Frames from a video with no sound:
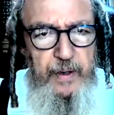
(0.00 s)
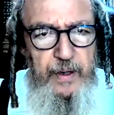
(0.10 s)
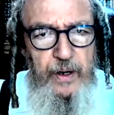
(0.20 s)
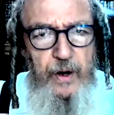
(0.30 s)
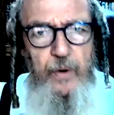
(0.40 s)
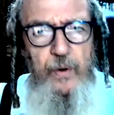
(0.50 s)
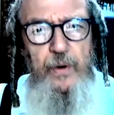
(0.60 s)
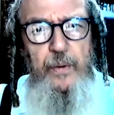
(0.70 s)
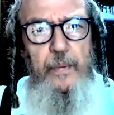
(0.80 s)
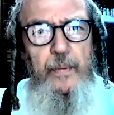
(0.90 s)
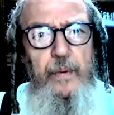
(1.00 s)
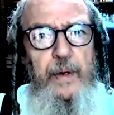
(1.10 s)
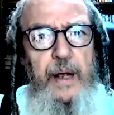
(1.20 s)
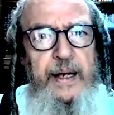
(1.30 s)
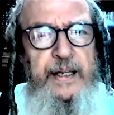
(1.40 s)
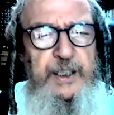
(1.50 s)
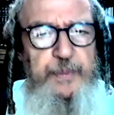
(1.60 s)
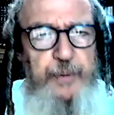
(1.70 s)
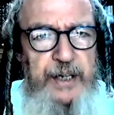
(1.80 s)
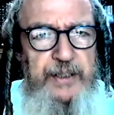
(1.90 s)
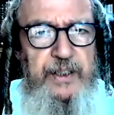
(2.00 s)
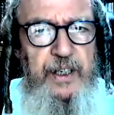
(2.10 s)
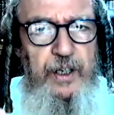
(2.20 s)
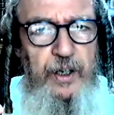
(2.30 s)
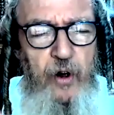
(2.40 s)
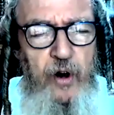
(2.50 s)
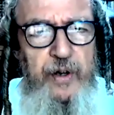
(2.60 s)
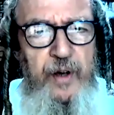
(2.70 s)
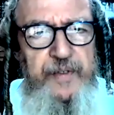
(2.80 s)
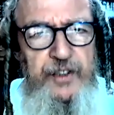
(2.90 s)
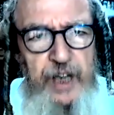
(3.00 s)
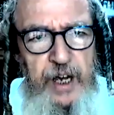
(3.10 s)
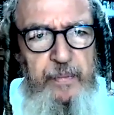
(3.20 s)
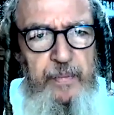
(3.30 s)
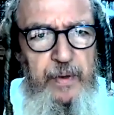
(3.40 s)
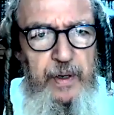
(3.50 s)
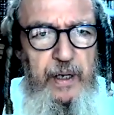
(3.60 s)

you know, express the glory of Hashem?